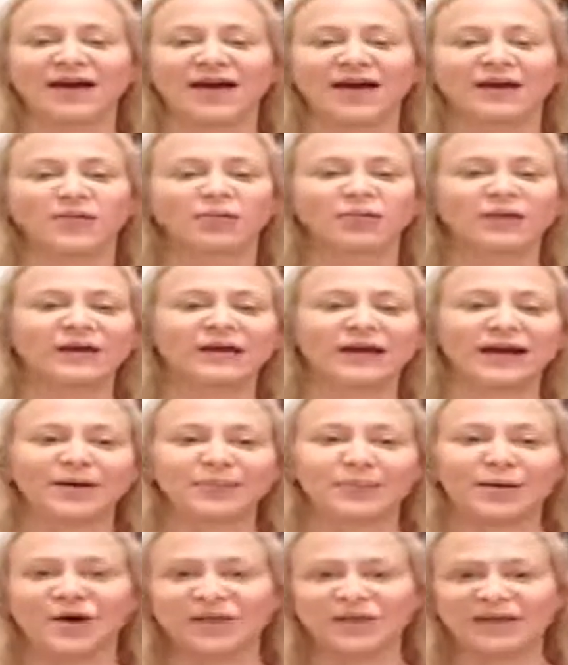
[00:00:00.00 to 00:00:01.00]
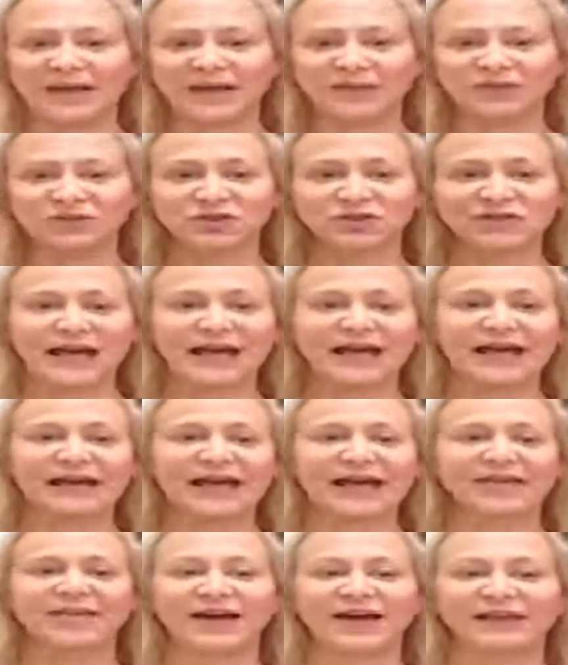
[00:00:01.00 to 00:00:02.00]
read up on the internet
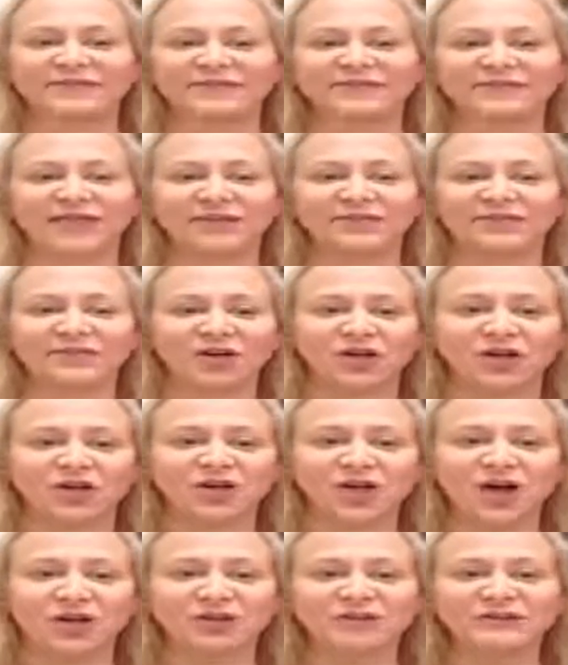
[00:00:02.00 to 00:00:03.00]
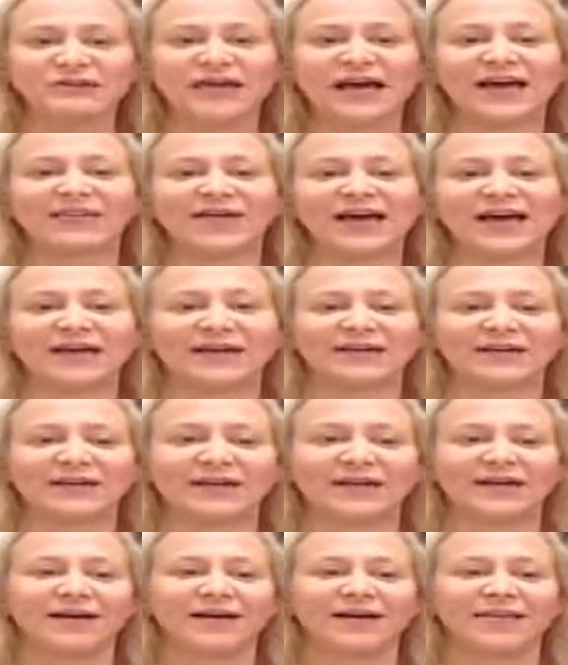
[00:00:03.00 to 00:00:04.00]
and then self-diagnose, and that
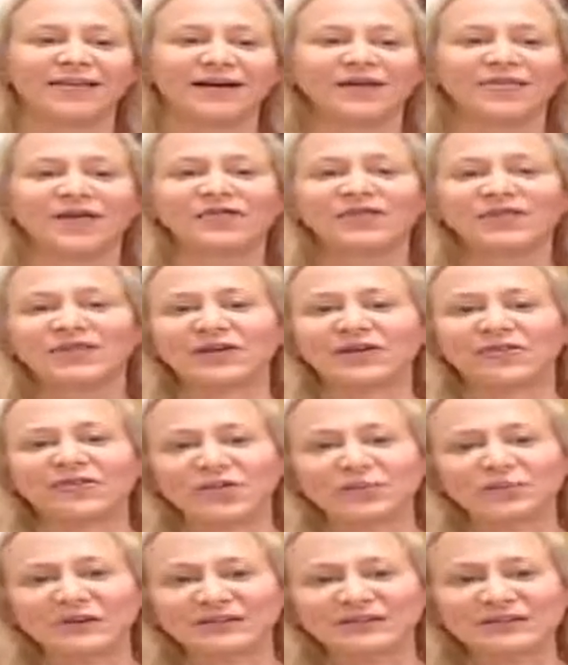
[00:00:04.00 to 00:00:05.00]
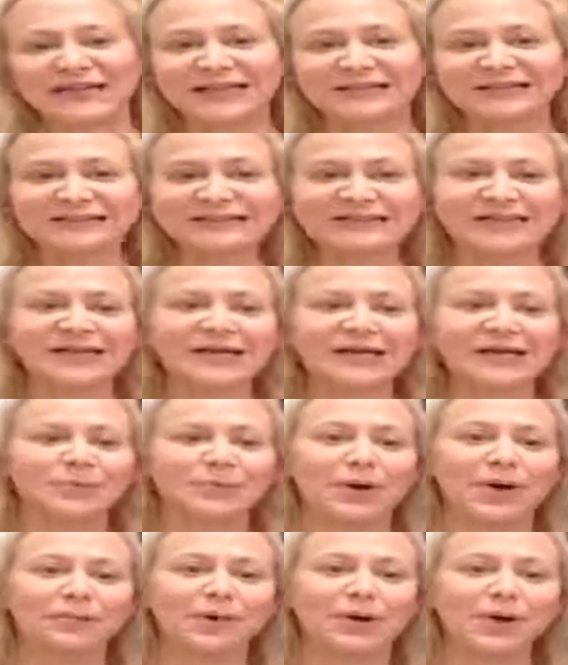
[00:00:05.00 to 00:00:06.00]
they have everything from PTSD,
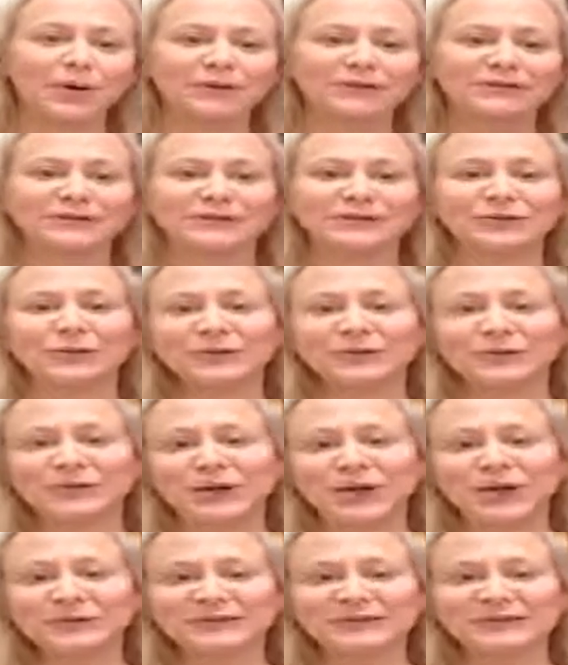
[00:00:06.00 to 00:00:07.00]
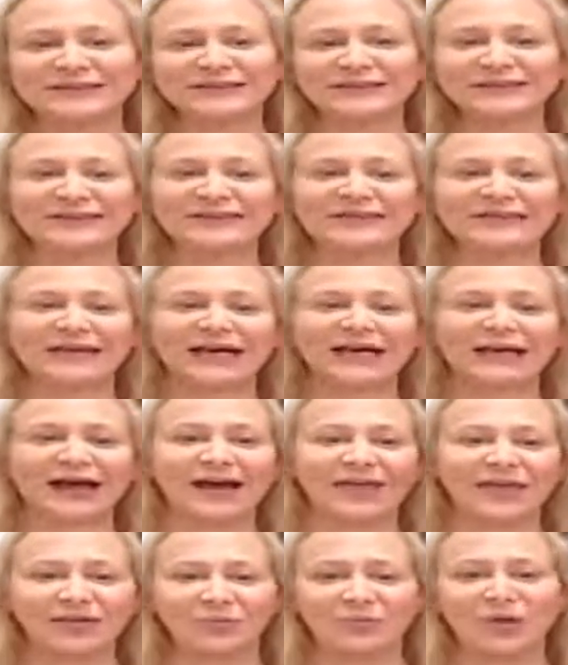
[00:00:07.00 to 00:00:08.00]
bipolar disorder, OCD, and
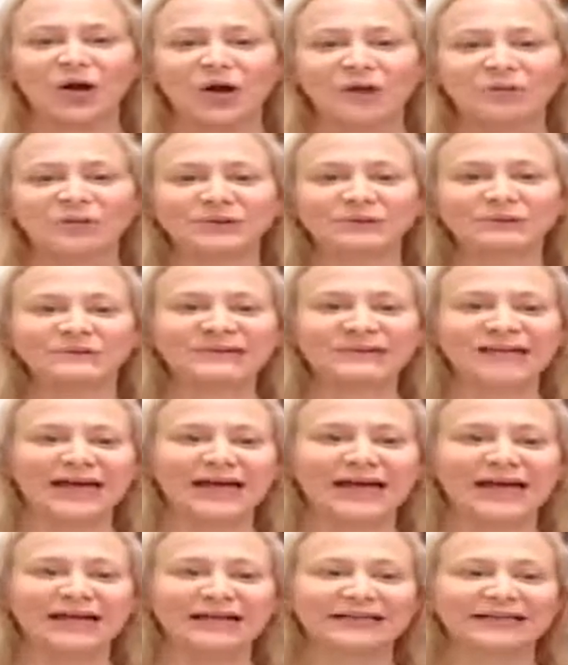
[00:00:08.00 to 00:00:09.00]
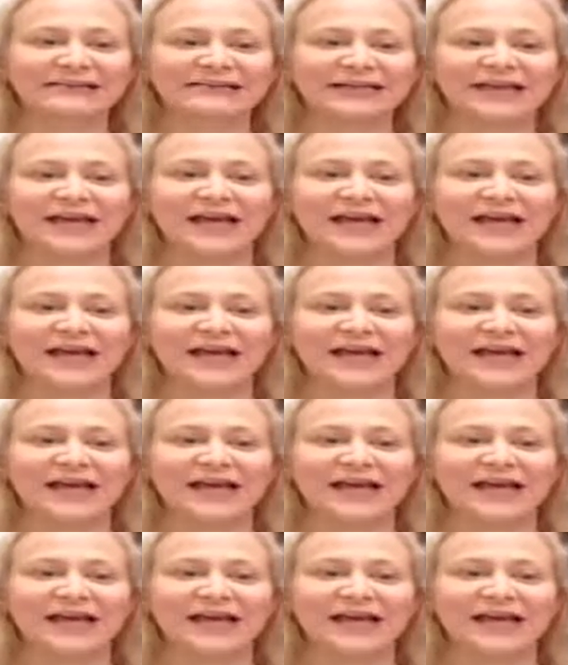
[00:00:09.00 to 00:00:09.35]
other problems, and